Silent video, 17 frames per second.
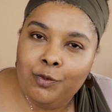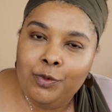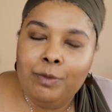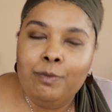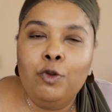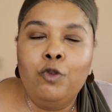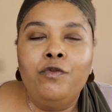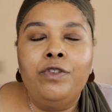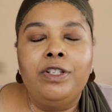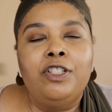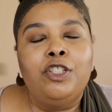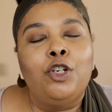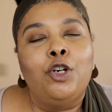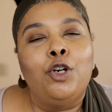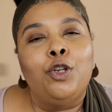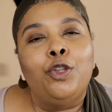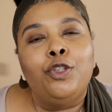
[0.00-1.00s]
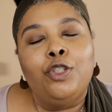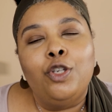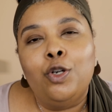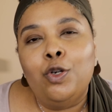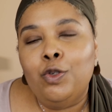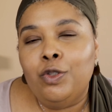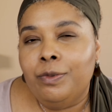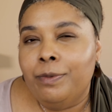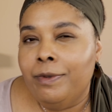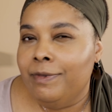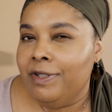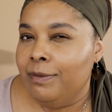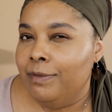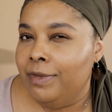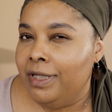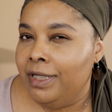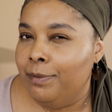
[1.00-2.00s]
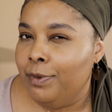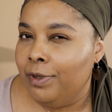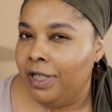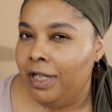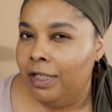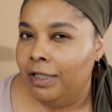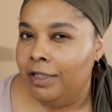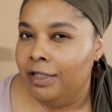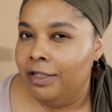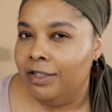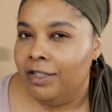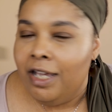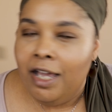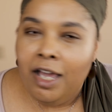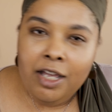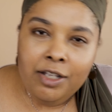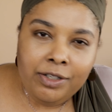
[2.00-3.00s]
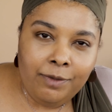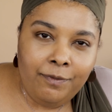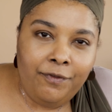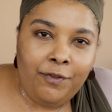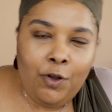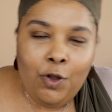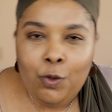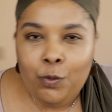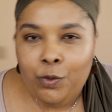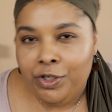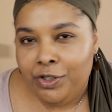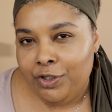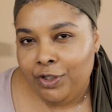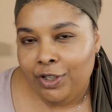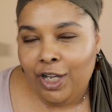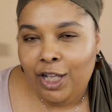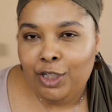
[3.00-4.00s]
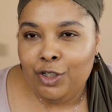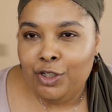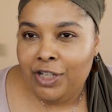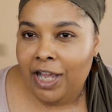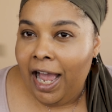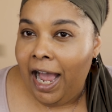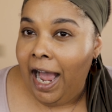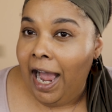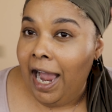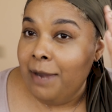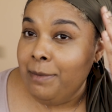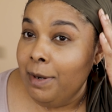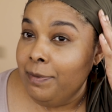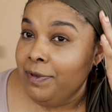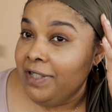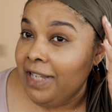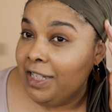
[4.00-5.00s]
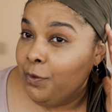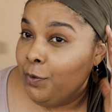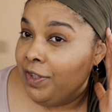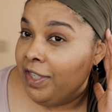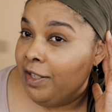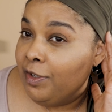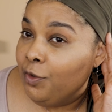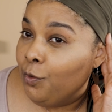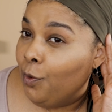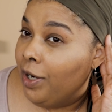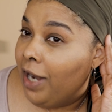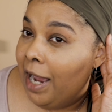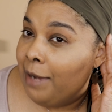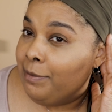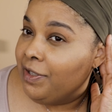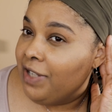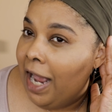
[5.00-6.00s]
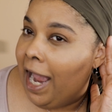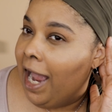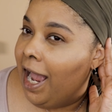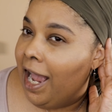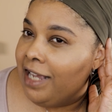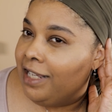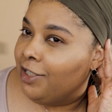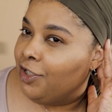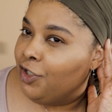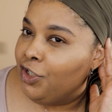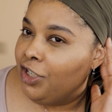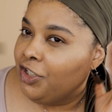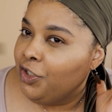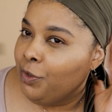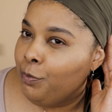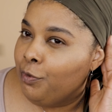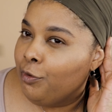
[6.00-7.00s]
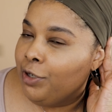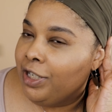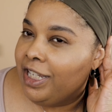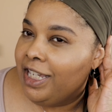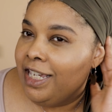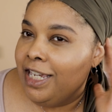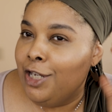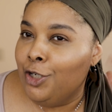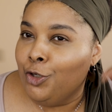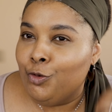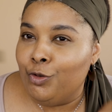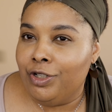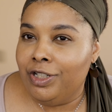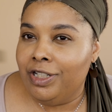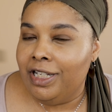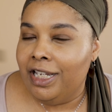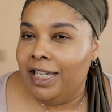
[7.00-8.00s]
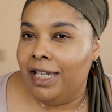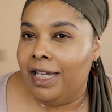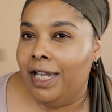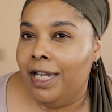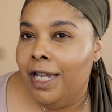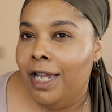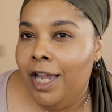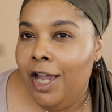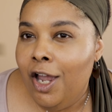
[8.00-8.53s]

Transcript: we move into earth tones, maybe some deeper colors, some fall winter colors. I'm obsessed with this one. It's such a pretty, interesting